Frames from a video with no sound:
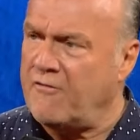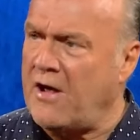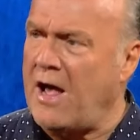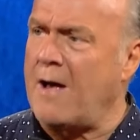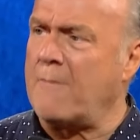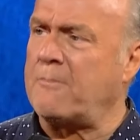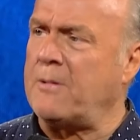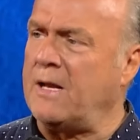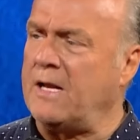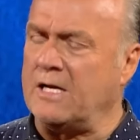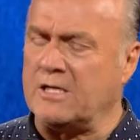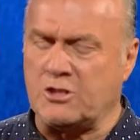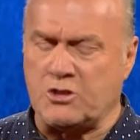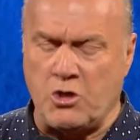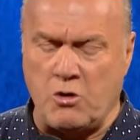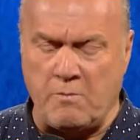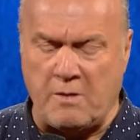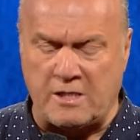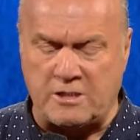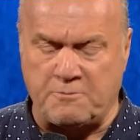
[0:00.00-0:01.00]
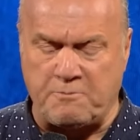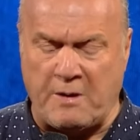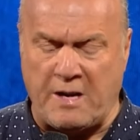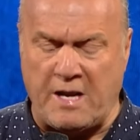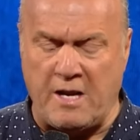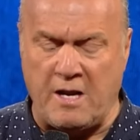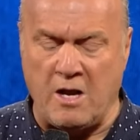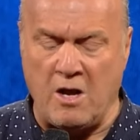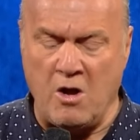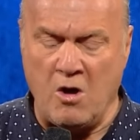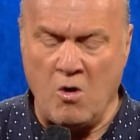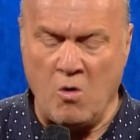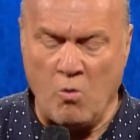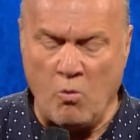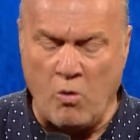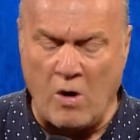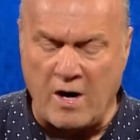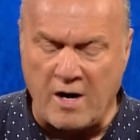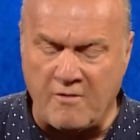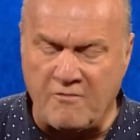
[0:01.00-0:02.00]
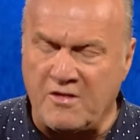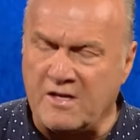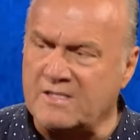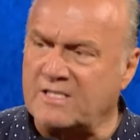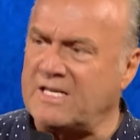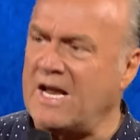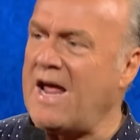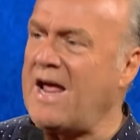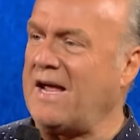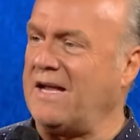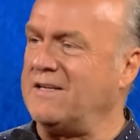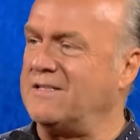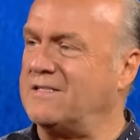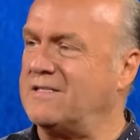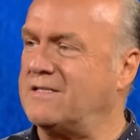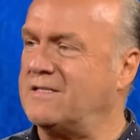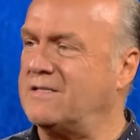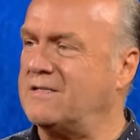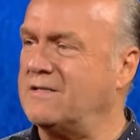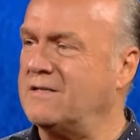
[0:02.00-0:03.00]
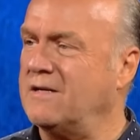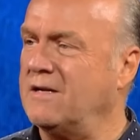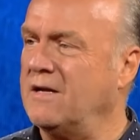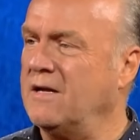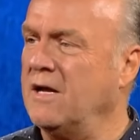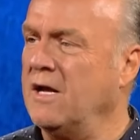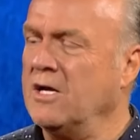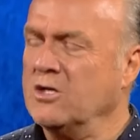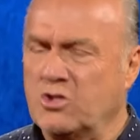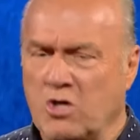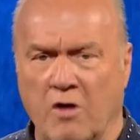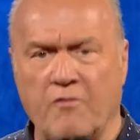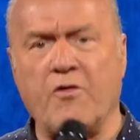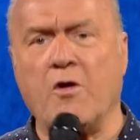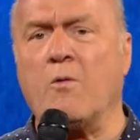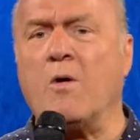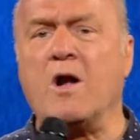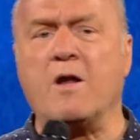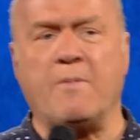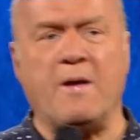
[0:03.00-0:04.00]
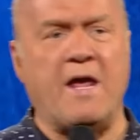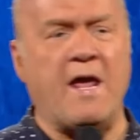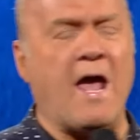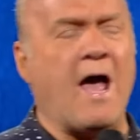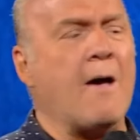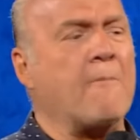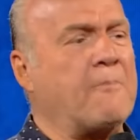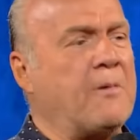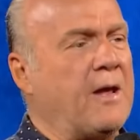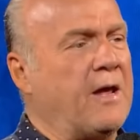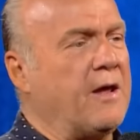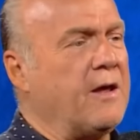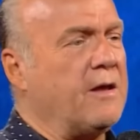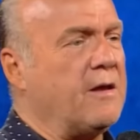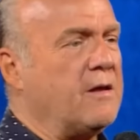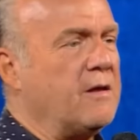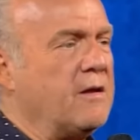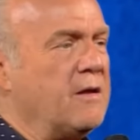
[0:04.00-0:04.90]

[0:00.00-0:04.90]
happiness. You must be one of the saints. So if you want to be happy,